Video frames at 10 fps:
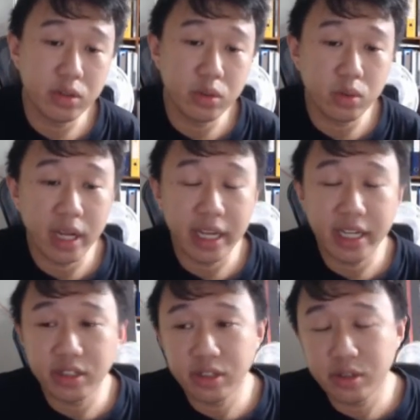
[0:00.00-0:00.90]
to like
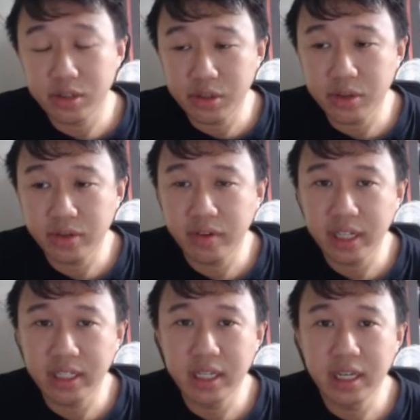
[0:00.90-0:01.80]
introduce you to a
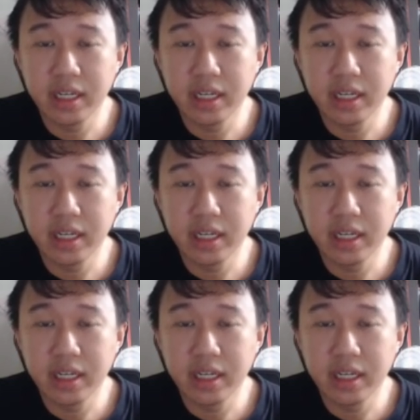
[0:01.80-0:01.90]
friend,